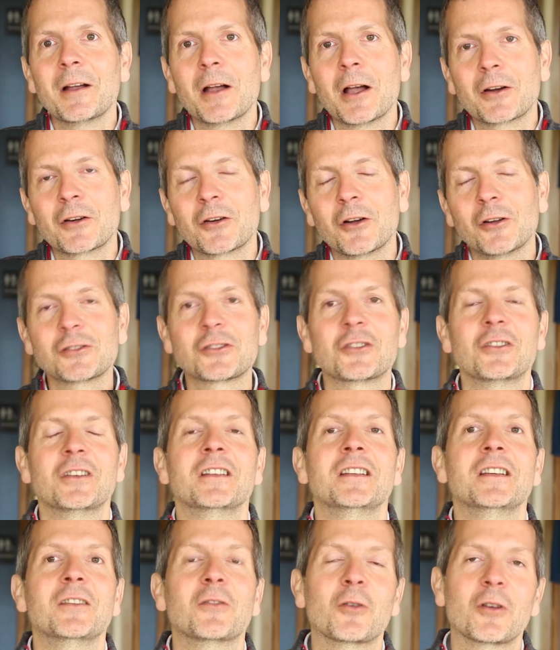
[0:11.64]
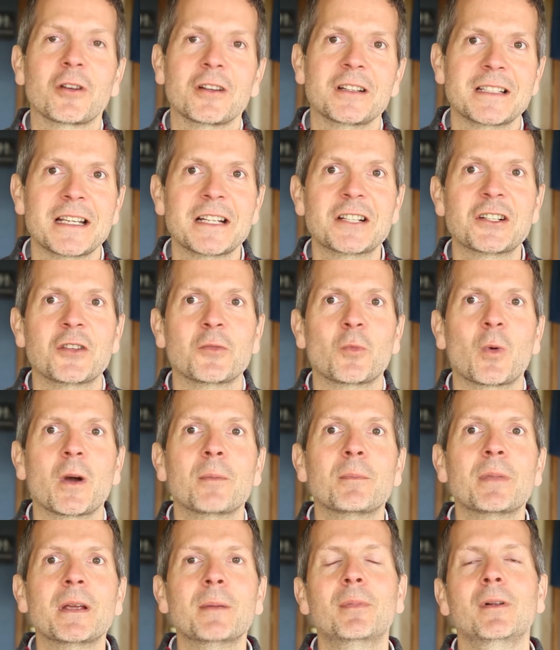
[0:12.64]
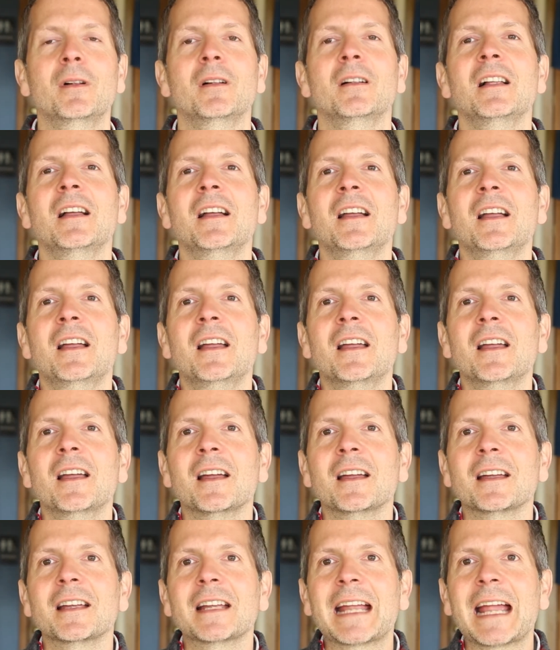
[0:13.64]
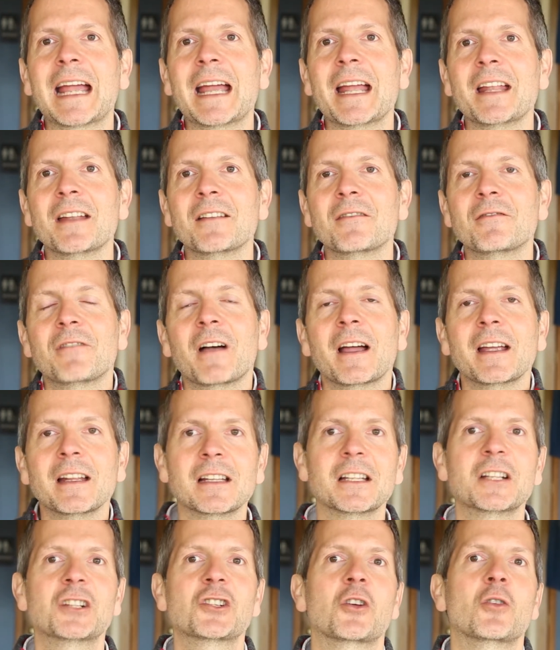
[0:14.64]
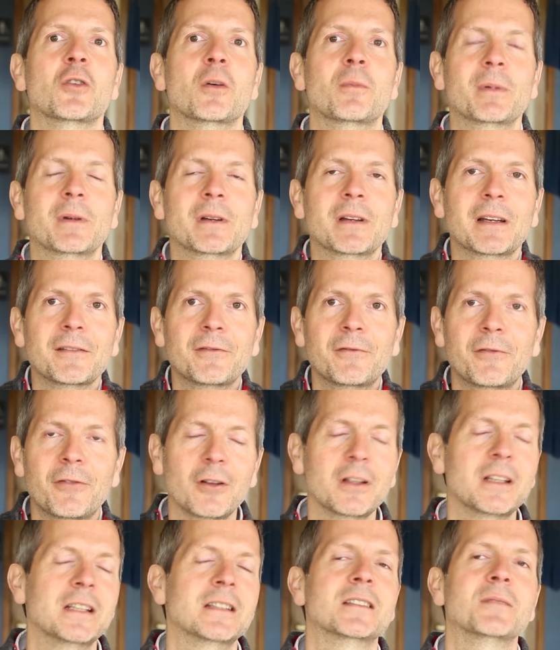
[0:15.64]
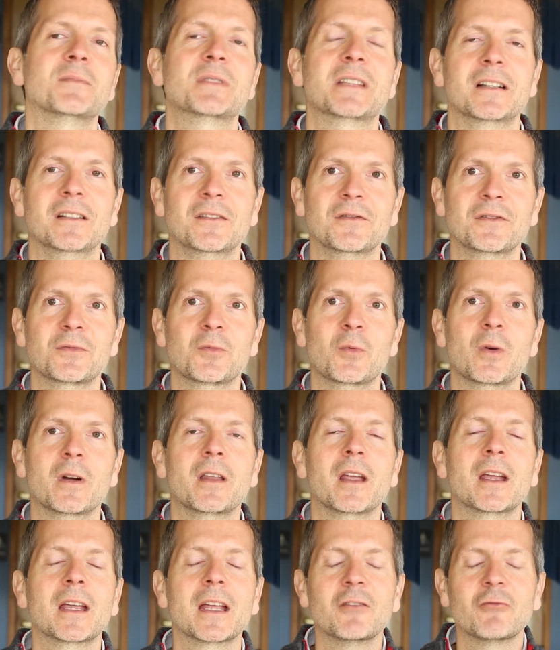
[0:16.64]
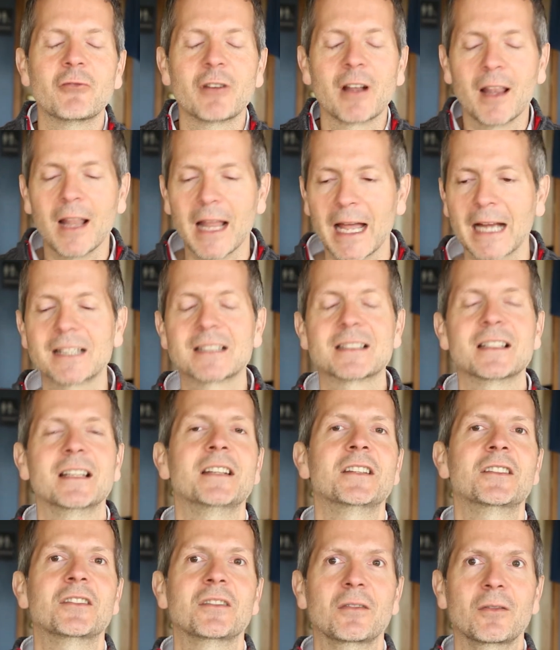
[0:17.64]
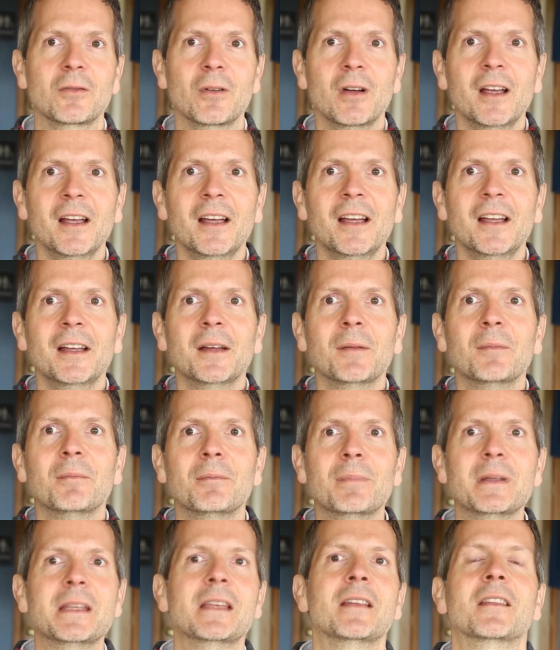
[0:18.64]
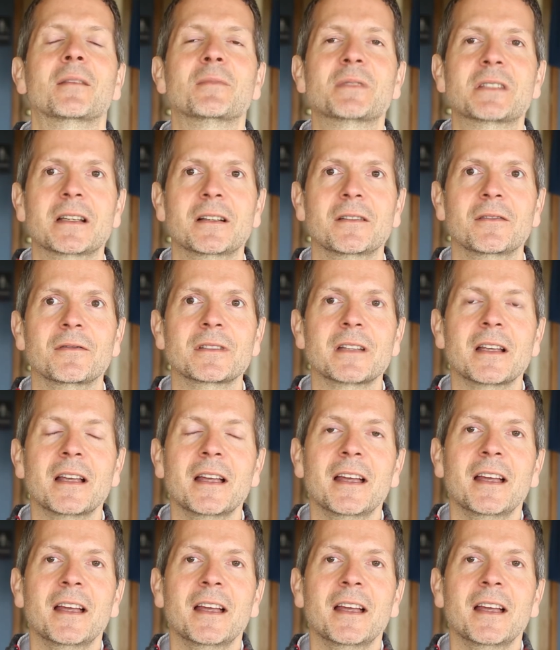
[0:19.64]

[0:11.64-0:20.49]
a culture in your organization where people can finally show up fully as themselves, where they can relax into being themselves,